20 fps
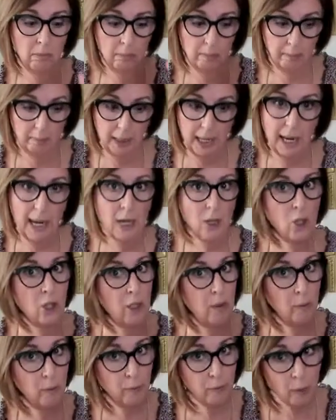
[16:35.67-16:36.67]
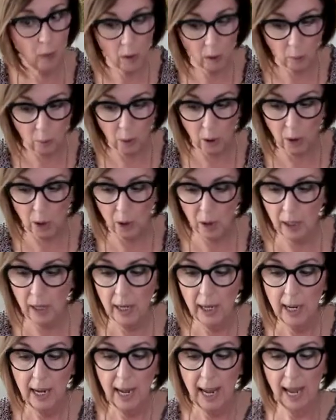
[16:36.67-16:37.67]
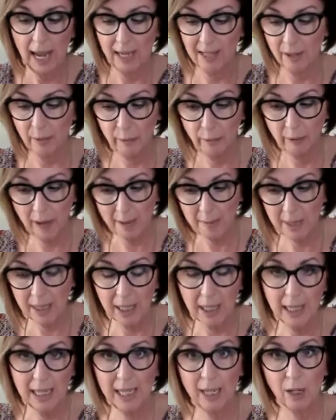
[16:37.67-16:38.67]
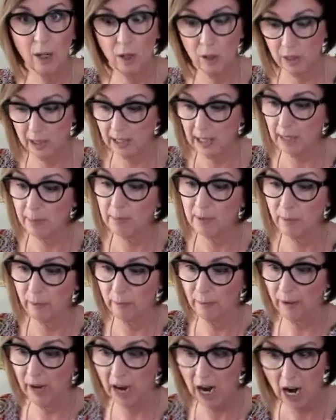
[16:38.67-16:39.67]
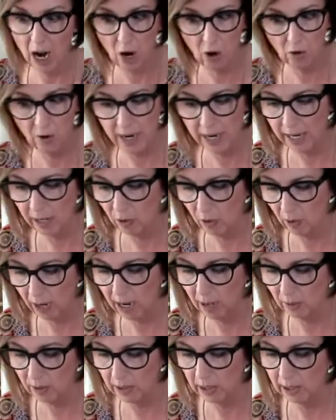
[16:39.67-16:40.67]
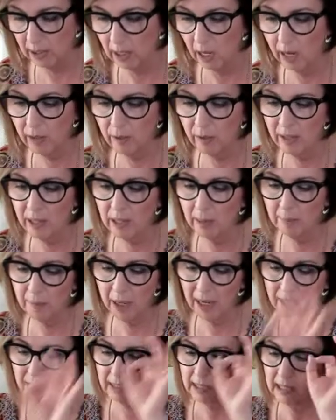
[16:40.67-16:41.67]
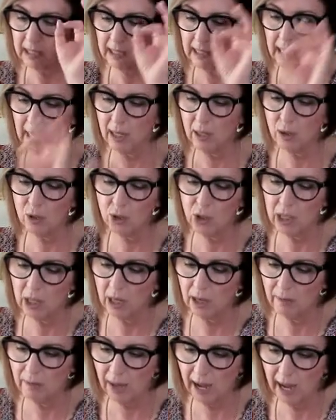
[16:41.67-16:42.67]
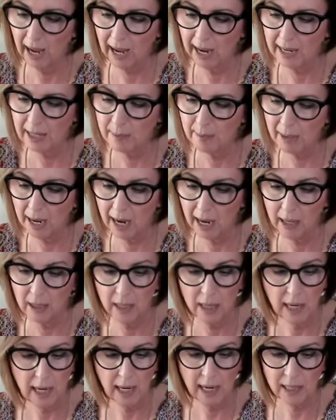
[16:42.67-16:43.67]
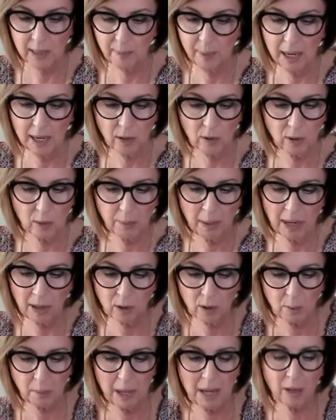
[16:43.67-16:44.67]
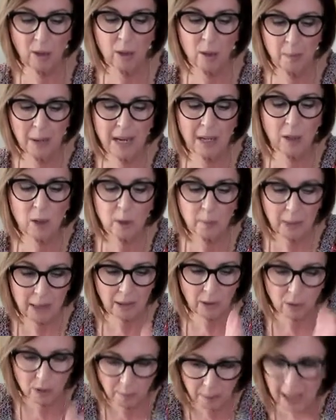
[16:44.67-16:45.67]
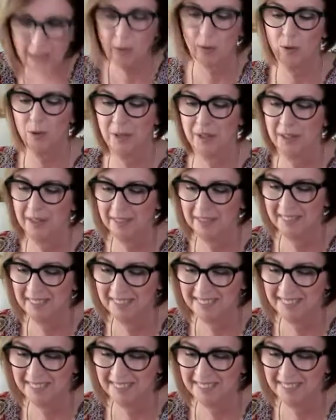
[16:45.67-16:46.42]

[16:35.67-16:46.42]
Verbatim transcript: passion forward and the feminine here seems very grounded. Other than the Pisces energy of the Hanged Man, it's pentacles, pentacles, pentacles, pentacles, pentacles, pentacles.